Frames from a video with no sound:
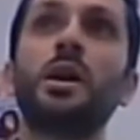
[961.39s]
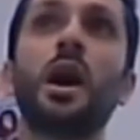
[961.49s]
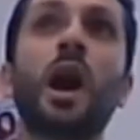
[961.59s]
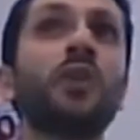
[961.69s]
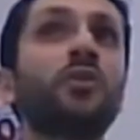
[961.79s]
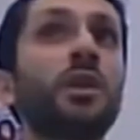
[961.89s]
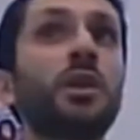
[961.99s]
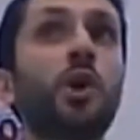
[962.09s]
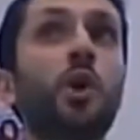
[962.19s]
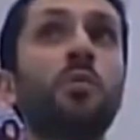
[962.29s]
aren't really
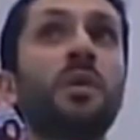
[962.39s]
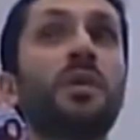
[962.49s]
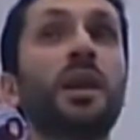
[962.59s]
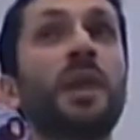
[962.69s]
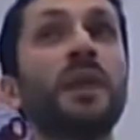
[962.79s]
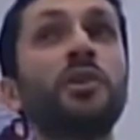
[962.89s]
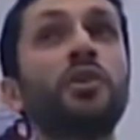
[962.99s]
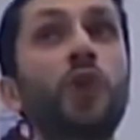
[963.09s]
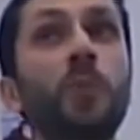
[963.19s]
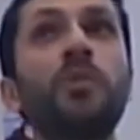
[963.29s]
coping, they're about to
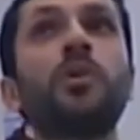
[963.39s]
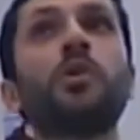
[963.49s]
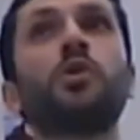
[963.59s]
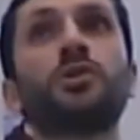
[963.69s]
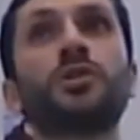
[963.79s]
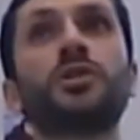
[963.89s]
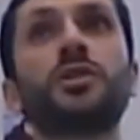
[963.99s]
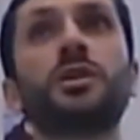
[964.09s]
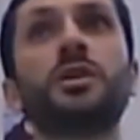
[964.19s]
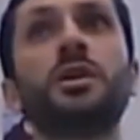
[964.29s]
drop the course
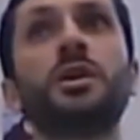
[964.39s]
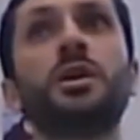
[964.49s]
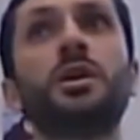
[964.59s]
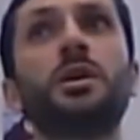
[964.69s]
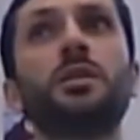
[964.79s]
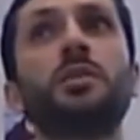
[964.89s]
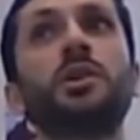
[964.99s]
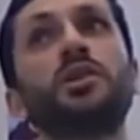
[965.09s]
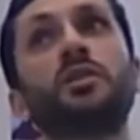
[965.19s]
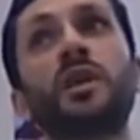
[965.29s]

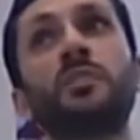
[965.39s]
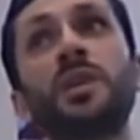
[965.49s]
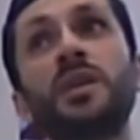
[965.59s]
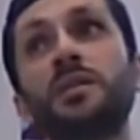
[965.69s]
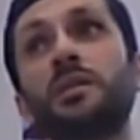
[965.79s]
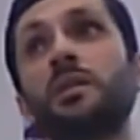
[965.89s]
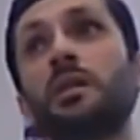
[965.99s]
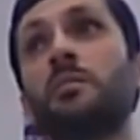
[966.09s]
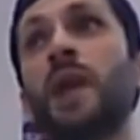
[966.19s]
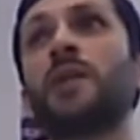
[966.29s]
because of their personal
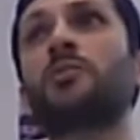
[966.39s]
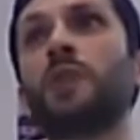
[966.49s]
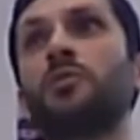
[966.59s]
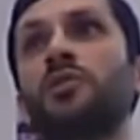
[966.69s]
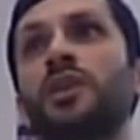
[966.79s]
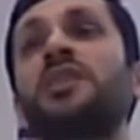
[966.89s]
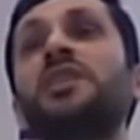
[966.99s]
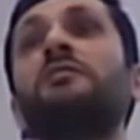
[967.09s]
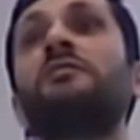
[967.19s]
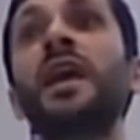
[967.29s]
backgrounds. It's
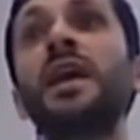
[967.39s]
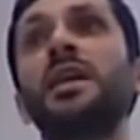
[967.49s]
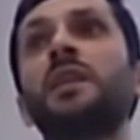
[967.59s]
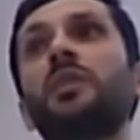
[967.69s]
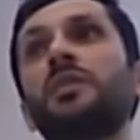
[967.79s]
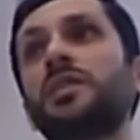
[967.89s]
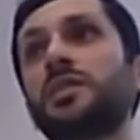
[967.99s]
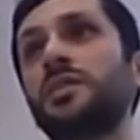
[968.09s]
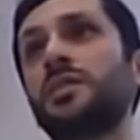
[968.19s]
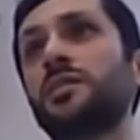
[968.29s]
a failure, brothers and
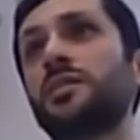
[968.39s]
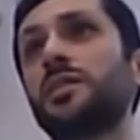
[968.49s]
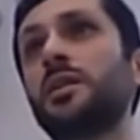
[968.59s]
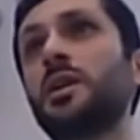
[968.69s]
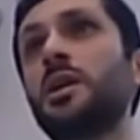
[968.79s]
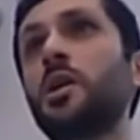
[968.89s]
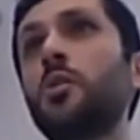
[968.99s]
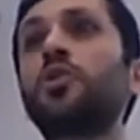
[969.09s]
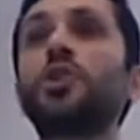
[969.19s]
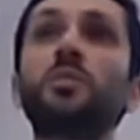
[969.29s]
sisters.
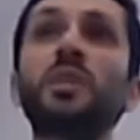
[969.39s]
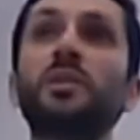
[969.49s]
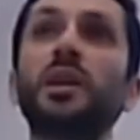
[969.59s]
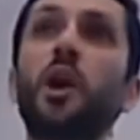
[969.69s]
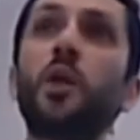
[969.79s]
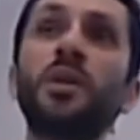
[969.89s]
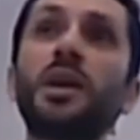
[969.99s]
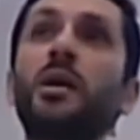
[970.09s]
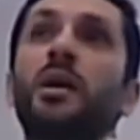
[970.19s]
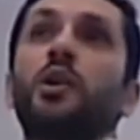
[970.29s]
We shouldn't be really opening
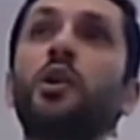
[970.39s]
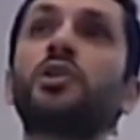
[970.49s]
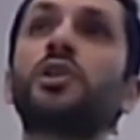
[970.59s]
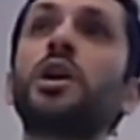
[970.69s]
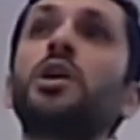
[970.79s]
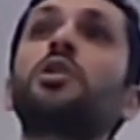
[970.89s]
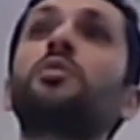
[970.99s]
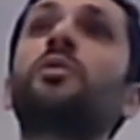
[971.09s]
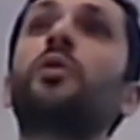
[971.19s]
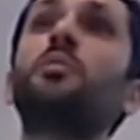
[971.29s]
our doors to
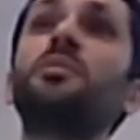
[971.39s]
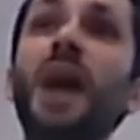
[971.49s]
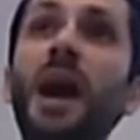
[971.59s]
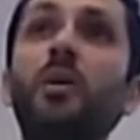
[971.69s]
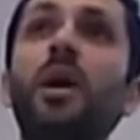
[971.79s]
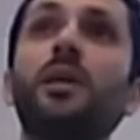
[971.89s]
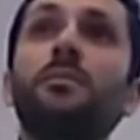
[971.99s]
perform da'wah